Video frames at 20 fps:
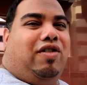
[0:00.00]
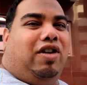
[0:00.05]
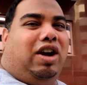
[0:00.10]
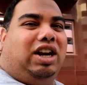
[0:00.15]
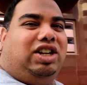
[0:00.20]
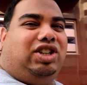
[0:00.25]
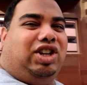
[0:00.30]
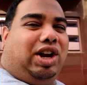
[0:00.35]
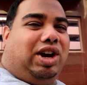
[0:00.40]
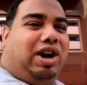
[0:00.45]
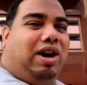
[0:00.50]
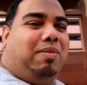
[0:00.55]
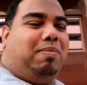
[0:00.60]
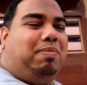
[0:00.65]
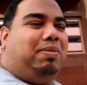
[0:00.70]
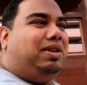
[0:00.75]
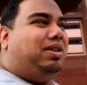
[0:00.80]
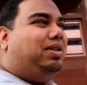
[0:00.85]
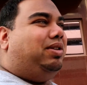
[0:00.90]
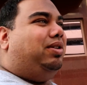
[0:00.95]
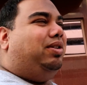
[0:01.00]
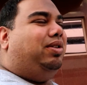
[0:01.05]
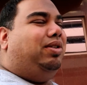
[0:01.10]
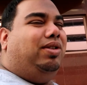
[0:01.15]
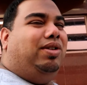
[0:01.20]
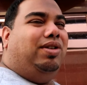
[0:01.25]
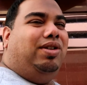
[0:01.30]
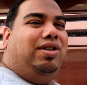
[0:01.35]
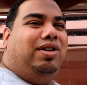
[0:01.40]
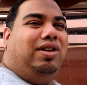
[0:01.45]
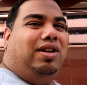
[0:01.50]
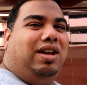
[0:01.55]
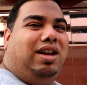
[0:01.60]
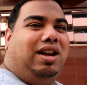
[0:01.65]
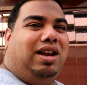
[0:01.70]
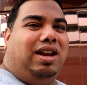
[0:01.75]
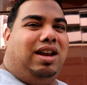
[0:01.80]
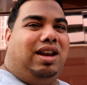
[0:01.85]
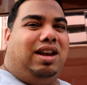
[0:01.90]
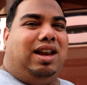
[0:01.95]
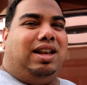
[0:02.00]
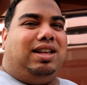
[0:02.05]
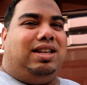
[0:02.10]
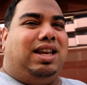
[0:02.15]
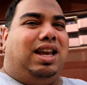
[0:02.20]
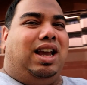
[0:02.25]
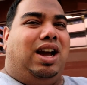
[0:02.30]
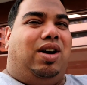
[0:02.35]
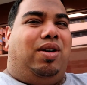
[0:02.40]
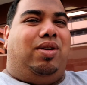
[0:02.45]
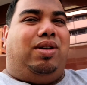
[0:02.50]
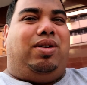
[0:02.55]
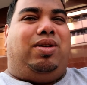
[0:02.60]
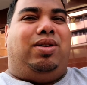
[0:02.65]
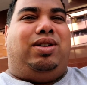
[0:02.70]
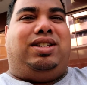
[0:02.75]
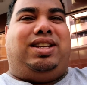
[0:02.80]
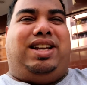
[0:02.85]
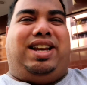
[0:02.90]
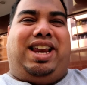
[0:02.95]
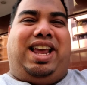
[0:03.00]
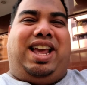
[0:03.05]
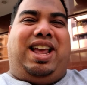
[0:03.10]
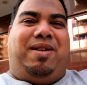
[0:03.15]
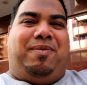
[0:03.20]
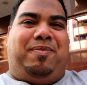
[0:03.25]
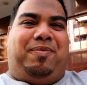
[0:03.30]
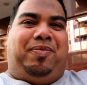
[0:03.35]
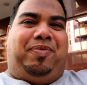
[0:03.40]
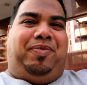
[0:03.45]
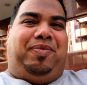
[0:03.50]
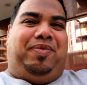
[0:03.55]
for a checkup. So let's see how it goes in here.